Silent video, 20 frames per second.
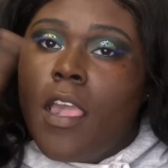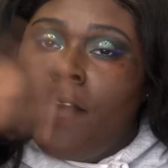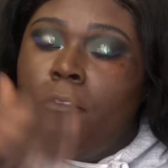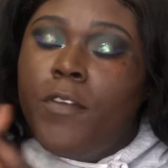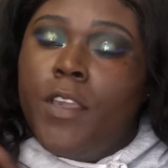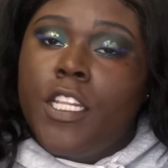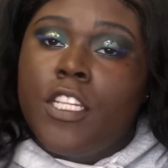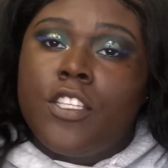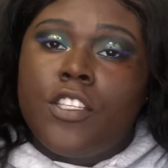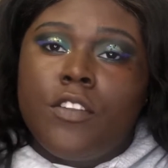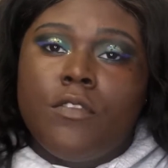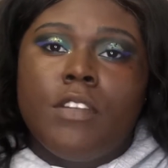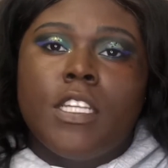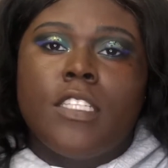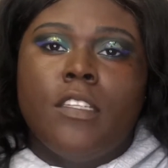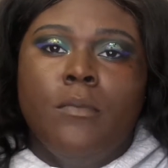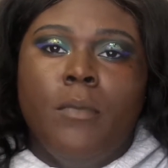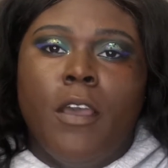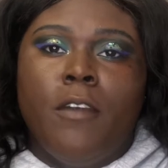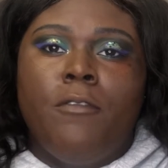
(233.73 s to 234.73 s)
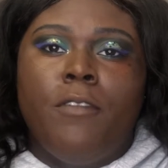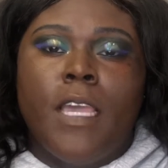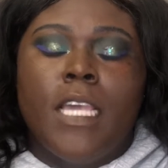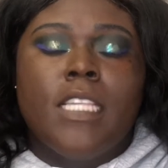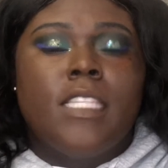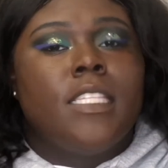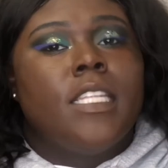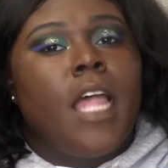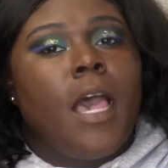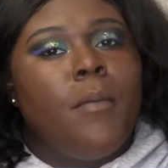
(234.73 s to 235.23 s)
finish the rest of my
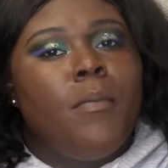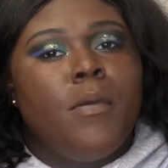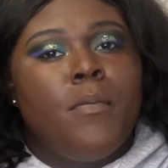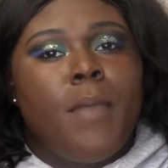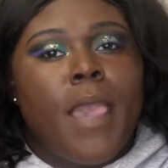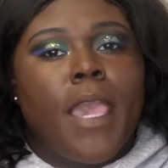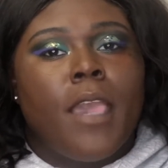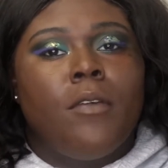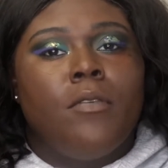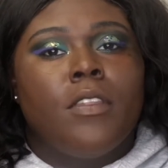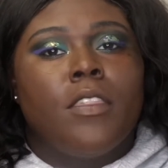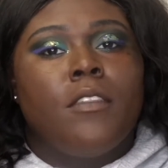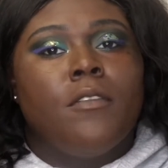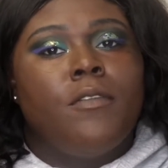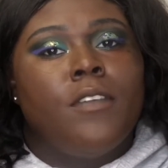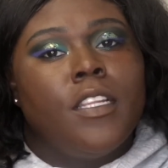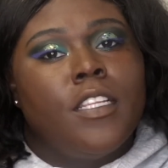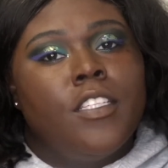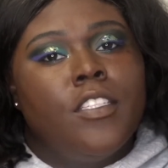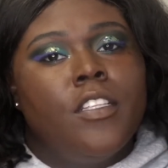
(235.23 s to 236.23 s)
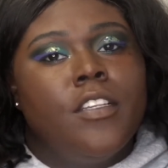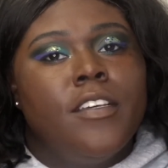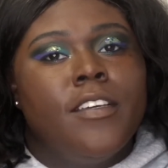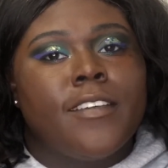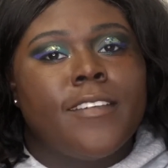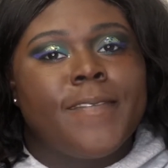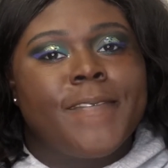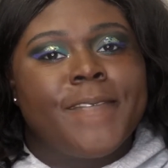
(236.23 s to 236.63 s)
face, and I'll be back with the finished look.